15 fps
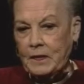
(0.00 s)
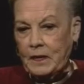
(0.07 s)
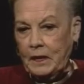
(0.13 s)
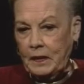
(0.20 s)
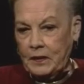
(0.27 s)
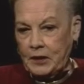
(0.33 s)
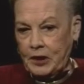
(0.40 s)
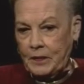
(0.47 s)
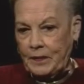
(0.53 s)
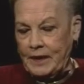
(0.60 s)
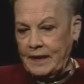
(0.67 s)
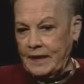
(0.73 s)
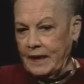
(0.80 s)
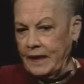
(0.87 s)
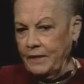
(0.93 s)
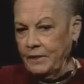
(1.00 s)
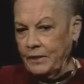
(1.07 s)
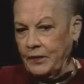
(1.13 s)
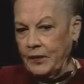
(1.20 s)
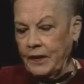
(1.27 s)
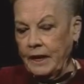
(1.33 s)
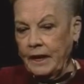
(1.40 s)
scholarship to
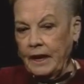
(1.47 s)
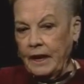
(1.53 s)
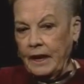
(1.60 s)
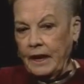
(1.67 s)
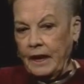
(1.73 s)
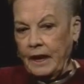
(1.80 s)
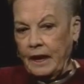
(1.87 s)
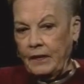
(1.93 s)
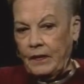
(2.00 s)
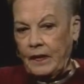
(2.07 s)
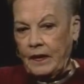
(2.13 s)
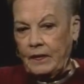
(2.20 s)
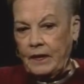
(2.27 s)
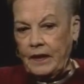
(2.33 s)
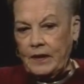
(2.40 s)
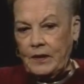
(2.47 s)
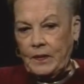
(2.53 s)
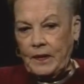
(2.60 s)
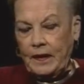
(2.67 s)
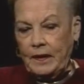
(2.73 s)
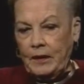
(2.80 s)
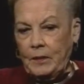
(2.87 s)
Stanford when I
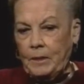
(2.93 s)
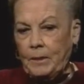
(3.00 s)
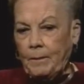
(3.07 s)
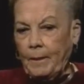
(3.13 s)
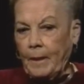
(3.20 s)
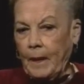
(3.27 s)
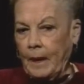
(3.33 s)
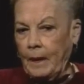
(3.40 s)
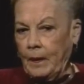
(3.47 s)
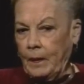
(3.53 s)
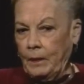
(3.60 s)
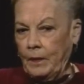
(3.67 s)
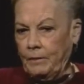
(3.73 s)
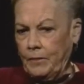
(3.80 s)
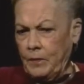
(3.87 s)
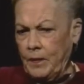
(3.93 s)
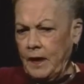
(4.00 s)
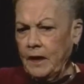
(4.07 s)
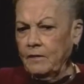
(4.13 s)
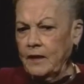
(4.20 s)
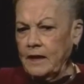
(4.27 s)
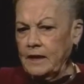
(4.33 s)
graduated. But for
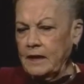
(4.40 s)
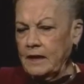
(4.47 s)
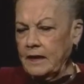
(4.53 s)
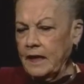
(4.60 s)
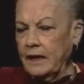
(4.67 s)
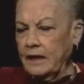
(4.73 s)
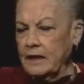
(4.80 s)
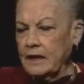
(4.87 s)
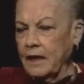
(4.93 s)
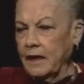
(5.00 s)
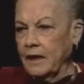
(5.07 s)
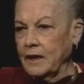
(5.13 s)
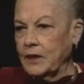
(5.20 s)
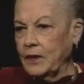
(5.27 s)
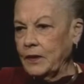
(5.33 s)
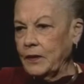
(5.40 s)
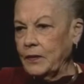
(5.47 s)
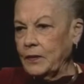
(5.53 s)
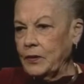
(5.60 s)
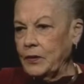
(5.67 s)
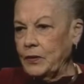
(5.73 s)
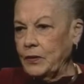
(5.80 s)
many reasons, I decided to go
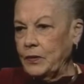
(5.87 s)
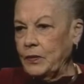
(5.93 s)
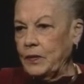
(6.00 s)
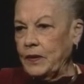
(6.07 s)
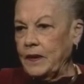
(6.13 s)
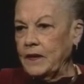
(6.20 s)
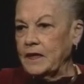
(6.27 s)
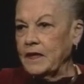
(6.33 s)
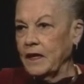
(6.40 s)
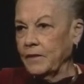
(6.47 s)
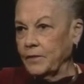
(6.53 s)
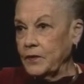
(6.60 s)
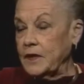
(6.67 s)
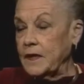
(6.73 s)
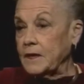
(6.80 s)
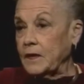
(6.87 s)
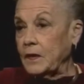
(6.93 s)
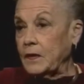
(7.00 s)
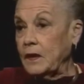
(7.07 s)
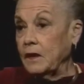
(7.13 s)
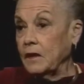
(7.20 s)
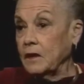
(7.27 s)
to uh, the San Francisco
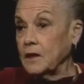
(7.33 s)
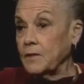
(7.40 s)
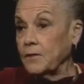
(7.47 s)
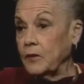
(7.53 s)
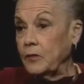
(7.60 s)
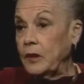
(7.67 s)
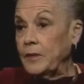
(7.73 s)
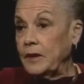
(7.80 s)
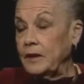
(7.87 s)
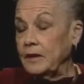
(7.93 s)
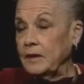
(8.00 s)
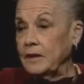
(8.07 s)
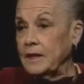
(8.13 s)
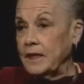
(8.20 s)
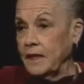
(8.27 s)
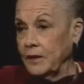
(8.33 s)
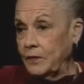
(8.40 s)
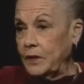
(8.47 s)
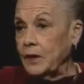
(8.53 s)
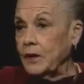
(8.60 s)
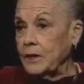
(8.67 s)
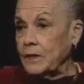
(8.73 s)
College for Women, uh,
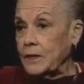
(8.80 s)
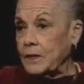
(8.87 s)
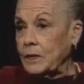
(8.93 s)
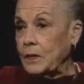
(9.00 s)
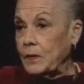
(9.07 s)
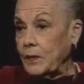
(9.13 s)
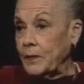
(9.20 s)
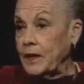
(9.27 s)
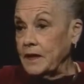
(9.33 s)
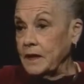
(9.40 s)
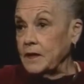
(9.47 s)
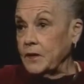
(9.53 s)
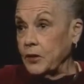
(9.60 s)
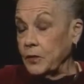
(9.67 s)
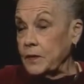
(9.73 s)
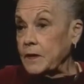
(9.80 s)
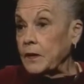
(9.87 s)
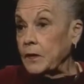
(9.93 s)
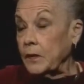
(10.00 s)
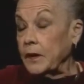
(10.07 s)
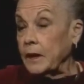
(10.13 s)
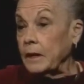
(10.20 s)
Sacred Heart School, where my sister was
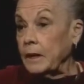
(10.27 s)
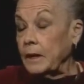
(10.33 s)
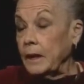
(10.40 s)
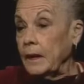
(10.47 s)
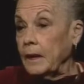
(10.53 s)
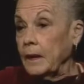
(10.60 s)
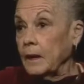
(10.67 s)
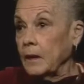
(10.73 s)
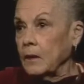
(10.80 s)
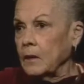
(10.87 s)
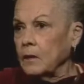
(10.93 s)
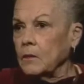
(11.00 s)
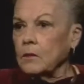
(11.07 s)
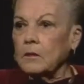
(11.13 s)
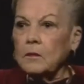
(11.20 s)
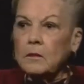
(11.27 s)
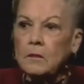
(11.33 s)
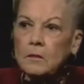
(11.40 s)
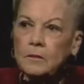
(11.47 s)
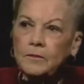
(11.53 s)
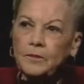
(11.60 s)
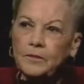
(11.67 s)
going. But you had
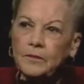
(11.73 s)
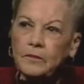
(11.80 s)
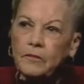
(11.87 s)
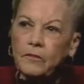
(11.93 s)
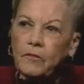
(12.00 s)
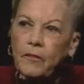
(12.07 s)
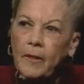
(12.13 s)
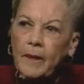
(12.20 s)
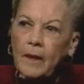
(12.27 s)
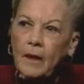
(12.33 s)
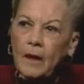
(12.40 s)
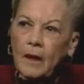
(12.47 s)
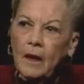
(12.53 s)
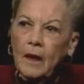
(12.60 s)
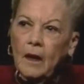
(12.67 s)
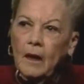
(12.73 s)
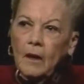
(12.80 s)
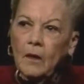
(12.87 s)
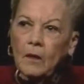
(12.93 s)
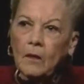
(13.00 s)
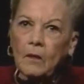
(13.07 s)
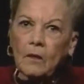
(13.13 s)
kind of a burnout after a
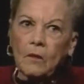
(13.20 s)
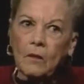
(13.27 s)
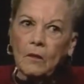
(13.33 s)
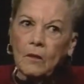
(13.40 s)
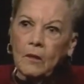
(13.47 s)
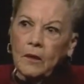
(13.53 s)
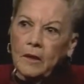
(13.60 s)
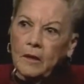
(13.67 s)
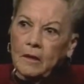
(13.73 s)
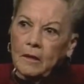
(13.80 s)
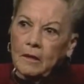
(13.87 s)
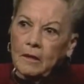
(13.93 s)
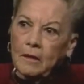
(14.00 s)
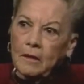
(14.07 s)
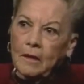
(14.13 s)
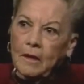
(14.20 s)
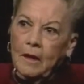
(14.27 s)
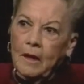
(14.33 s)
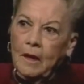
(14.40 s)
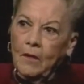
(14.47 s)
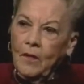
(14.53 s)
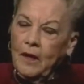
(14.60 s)
year and a oh, half. Oh, yeah.
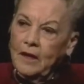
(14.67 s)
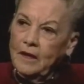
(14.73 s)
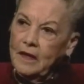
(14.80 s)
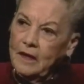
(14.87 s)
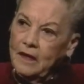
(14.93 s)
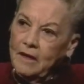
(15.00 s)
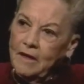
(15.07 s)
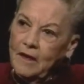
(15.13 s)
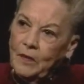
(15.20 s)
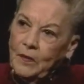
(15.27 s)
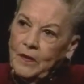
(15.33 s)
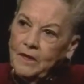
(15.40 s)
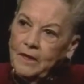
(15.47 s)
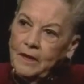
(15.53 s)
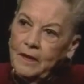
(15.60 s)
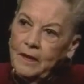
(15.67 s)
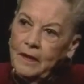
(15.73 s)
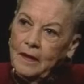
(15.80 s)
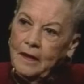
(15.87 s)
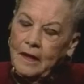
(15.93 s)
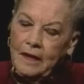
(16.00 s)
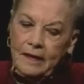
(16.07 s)
Well, I'd done nothing but
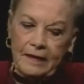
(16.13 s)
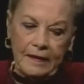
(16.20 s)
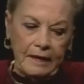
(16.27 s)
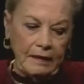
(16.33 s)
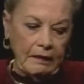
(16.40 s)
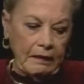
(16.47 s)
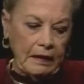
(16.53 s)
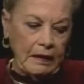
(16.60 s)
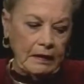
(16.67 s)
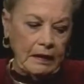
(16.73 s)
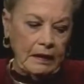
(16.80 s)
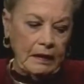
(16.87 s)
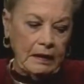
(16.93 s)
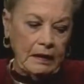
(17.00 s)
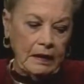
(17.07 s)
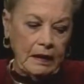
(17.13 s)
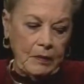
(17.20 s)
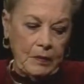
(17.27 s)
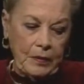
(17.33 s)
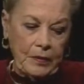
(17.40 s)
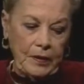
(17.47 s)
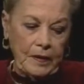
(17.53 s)
study, I think, and, and I
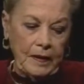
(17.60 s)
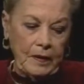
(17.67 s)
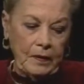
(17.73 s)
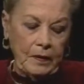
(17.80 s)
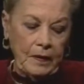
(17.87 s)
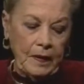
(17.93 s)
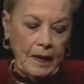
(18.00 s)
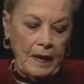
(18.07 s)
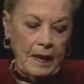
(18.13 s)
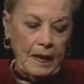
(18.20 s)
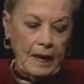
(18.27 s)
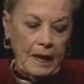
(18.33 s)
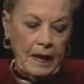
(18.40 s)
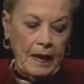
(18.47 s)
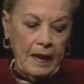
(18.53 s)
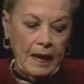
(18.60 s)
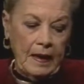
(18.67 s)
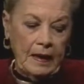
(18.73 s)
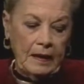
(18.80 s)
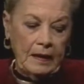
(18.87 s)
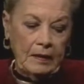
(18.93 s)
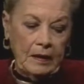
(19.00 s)
burned out.
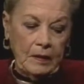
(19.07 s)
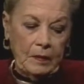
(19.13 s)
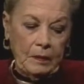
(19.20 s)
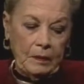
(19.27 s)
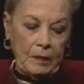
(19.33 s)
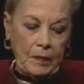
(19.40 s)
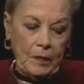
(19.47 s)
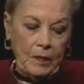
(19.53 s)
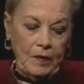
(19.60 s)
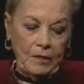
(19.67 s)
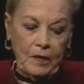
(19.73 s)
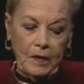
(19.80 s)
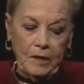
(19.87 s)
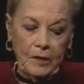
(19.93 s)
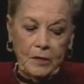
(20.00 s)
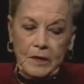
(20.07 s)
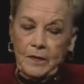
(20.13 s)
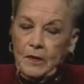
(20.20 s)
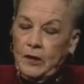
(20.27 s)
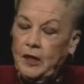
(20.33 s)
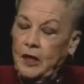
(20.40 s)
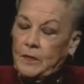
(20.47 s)
And um, my father was
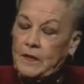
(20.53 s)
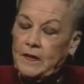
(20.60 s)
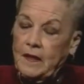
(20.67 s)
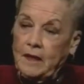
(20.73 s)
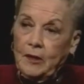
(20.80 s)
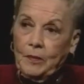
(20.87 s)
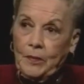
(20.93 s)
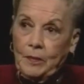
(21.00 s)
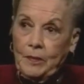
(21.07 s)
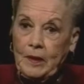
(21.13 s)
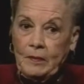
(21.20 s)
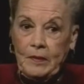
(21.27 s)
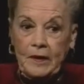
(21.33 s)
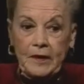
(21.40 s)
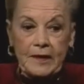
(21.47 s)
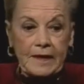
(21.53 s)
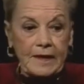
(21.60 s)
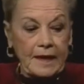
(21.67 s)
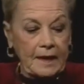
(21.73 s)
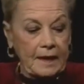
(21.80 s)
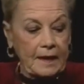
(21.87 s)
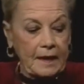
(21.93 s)
very upset, but my mother
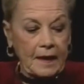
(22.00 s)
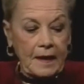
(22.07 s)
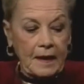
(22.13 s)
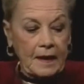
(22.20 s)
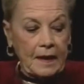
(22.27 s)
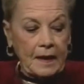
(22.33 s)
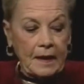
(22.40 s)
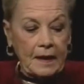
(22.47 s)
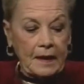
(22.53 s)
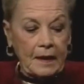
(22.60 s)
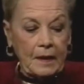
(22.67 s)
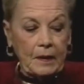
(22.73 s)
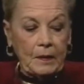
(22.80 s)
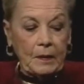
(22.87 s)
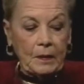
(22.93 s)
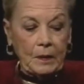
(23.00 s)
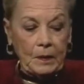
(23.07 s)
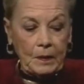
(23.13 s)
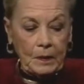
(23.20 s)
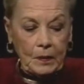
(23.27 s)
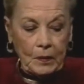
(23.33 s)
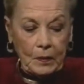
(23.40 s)
said, uh,
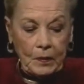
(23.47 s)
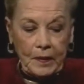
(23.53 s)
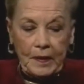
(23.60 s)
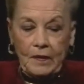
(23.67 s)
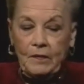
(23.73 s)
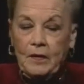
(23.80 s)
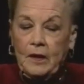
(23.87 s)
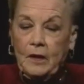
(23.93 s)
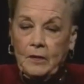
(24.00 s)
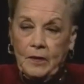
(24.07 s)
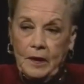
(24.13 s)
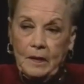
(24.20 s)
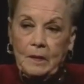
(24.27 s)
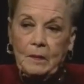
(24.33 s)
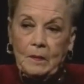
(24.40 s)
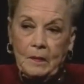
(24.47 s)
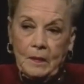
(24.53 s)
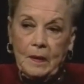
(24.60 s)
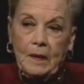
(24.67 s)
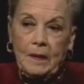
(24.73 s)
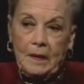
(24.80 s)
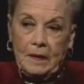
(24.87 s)
go ahead, Valerie.
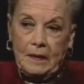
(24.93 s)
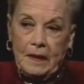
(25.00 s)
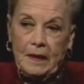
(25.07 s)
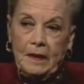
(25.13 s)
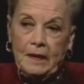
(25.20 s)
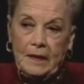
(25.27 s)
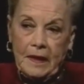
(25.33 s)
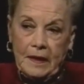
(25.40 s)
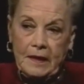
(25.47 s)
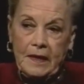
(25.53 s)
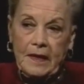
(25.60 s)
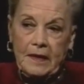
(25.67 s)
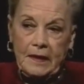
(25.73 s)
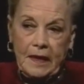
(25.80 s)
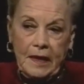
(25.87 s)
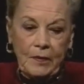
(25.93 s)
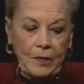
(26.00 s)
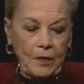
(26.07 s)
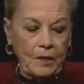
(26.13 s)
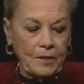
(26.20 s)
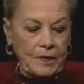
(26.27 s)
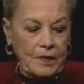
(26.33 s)
Take, mm-hmm. take, take time
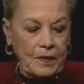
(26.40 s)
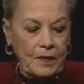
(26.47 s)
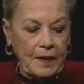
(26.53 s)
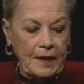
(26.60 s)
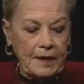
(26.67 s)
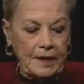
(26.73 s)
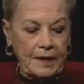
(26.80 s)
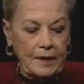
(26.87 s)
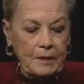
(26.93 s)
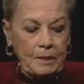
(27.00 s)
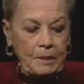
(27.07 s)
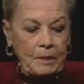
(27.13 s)
off. So I did.